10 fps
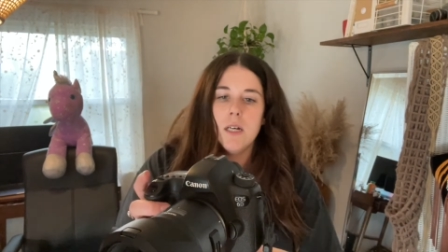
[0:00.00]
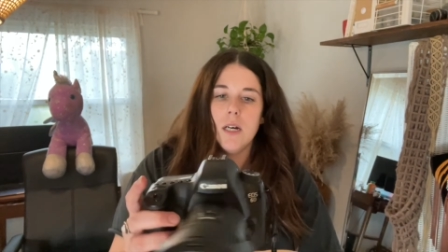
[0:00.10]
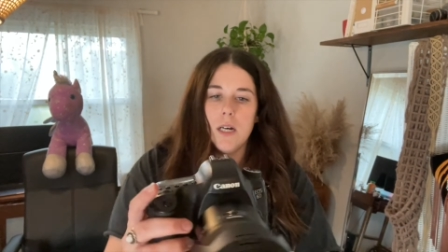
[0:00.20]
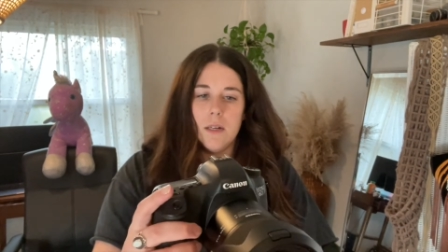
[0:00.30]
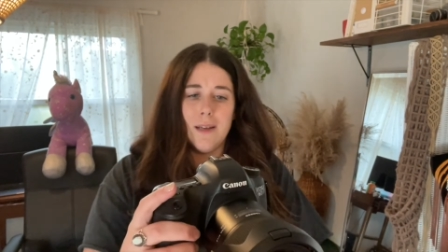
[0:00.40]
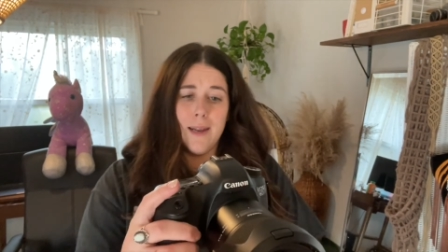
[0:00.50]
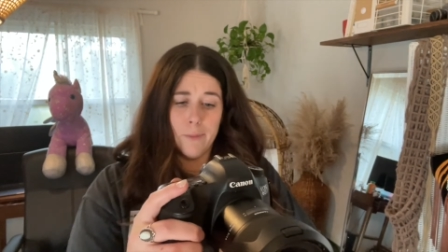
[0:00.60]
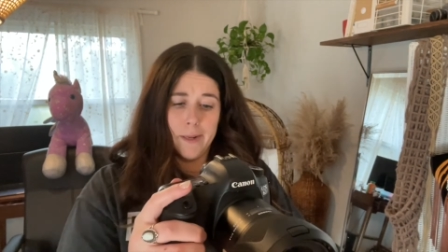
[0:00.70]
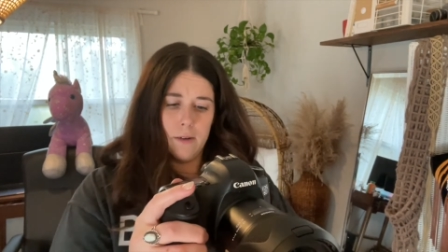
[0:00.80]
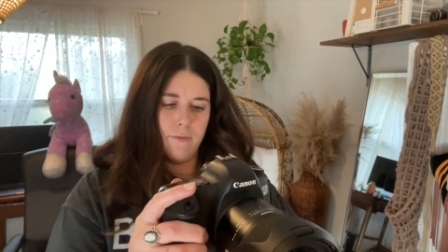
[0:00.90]
Not
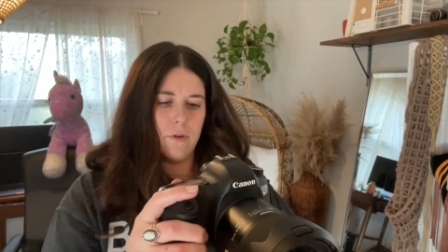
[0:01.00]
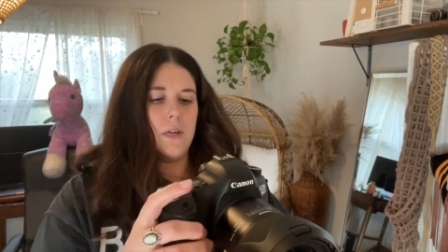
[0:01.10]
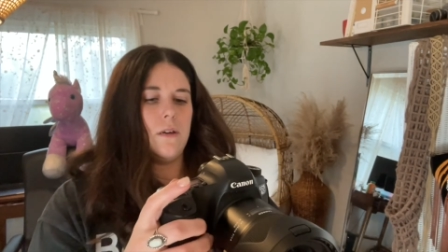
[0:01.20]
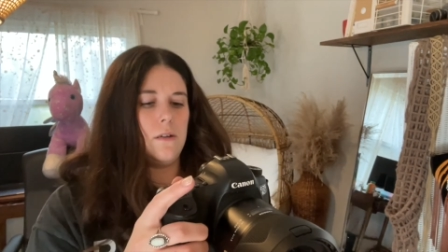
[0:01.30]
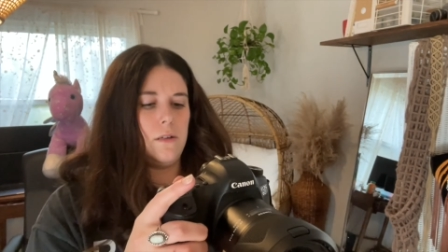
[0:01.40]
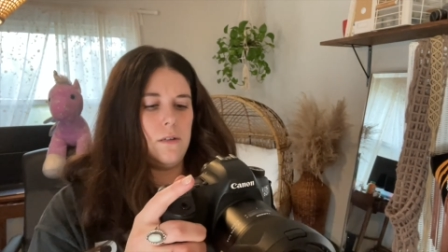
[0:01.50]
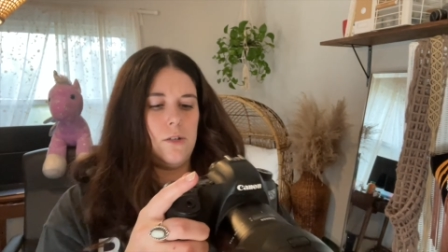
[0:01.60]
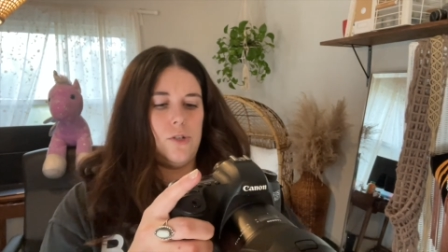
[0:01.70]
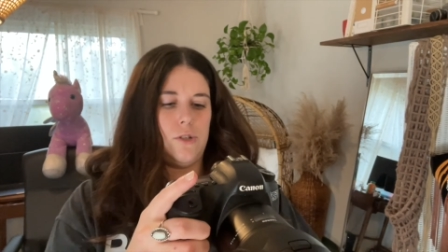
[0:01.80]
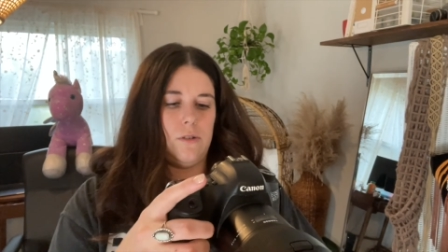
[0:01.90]
everybody can afford
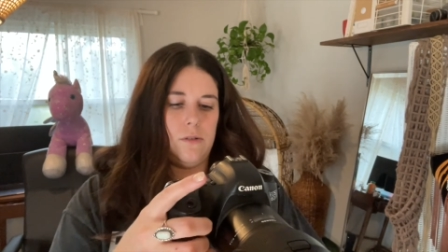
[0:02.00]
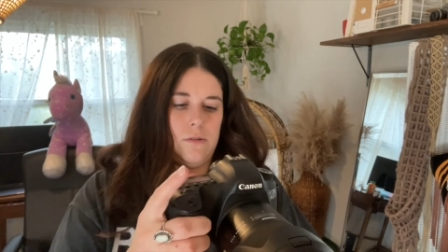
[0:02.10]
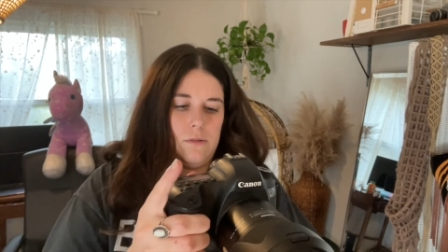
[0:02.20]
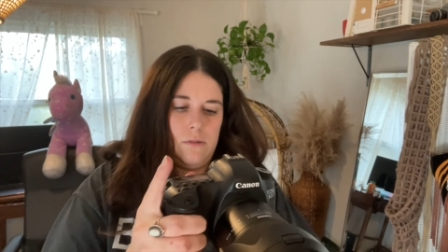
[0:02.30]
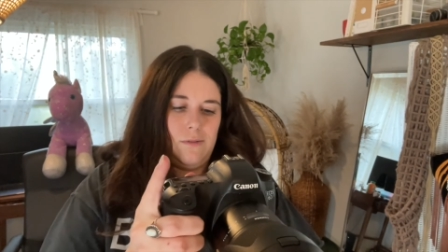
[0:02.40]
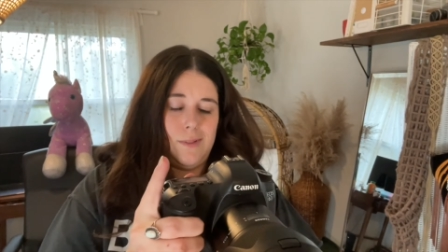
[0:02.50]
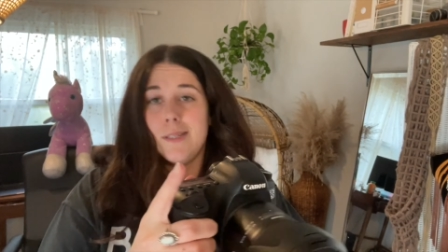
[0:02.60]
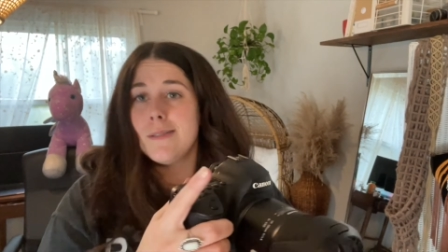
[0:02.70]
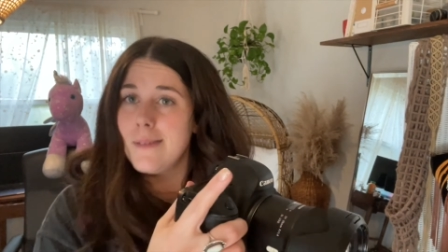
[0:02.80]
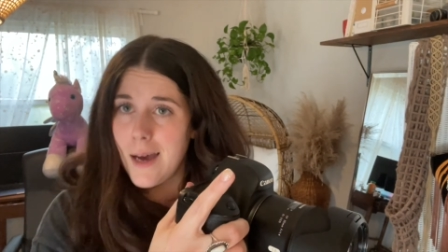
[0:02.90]
that-ish. This
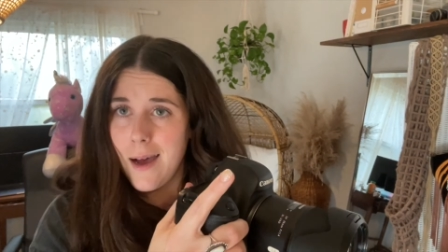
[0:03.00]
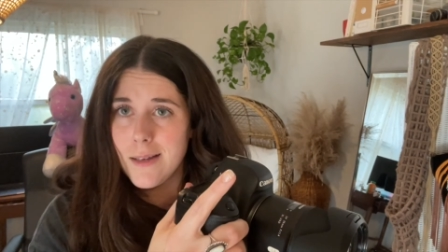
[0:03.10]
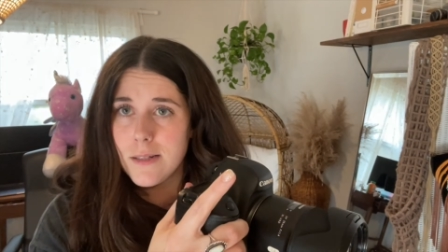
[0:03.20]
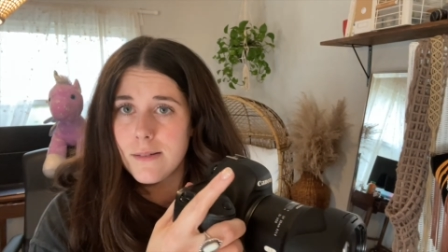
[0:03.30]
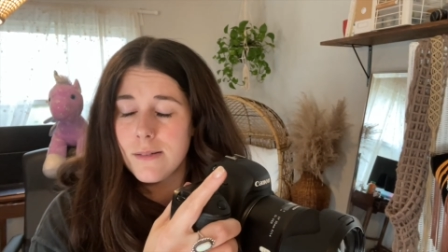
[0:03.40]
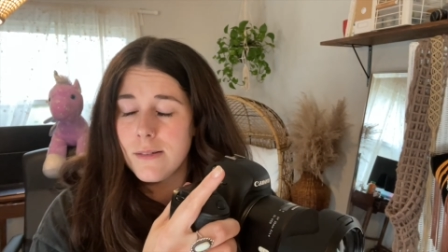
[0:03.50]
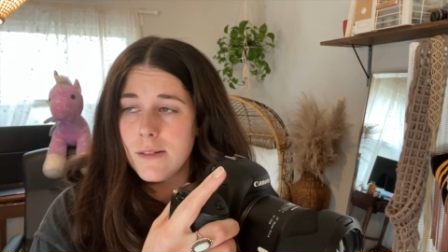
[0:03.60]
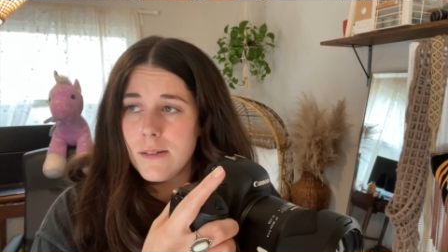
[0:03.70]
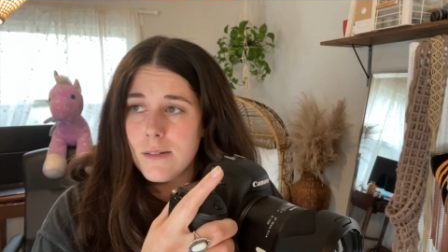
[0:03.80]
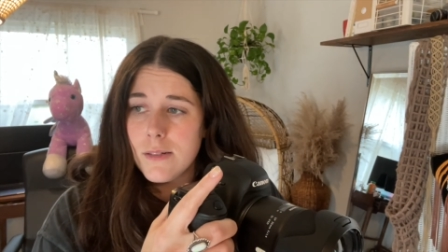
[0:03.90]
is not
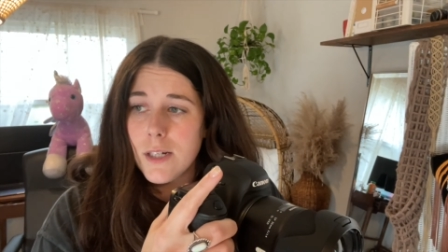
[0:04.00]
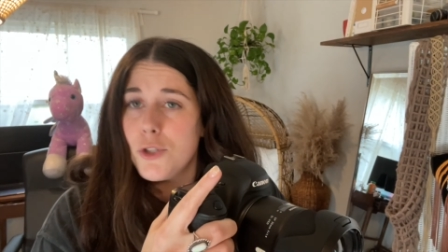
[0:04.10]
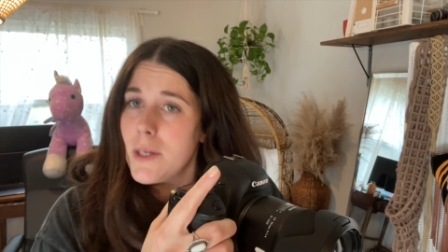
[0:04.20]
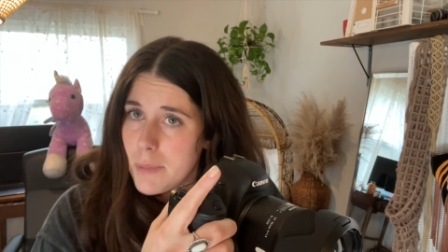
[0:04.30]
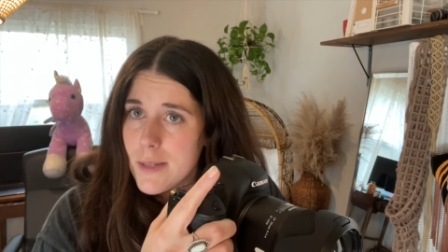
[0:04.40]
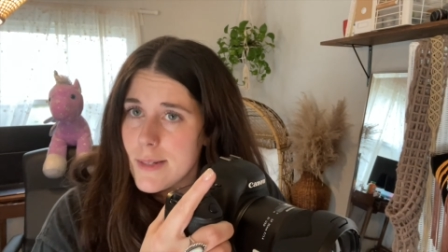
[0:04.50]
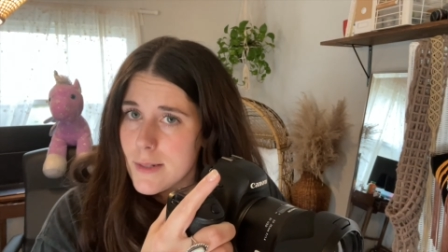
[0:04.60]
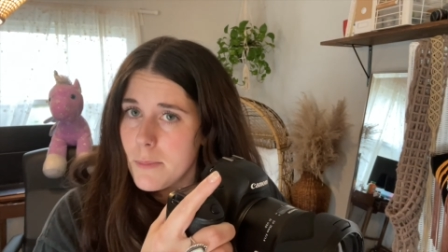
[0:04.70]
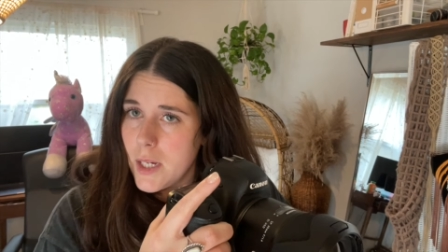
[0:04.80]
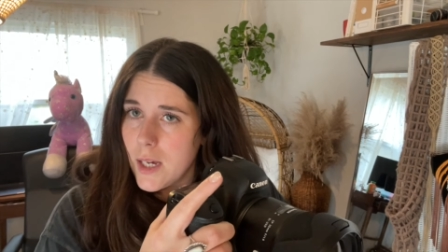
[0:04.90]
a cheap business to
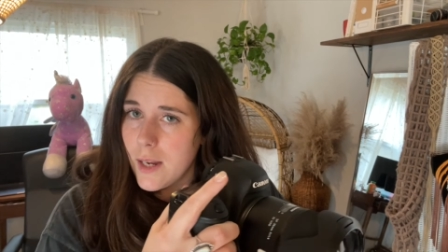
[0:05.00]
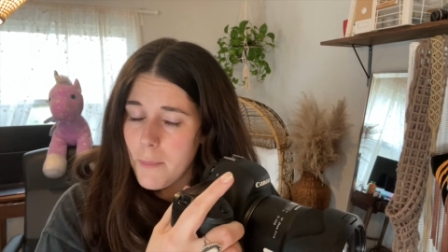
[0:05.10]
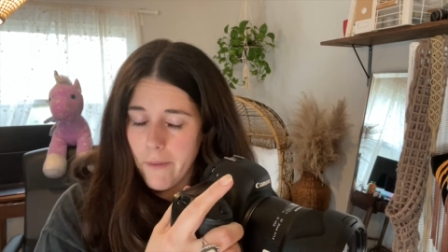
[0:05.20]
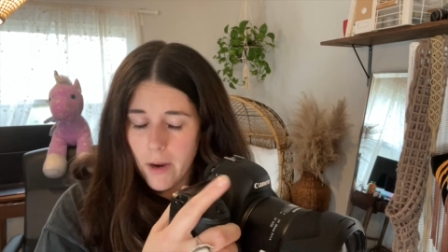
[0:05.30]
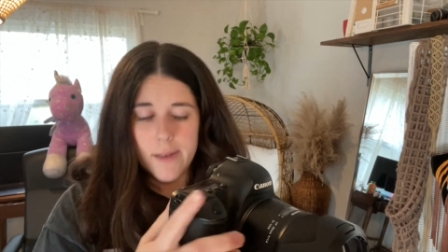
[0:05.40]
be in, am I right?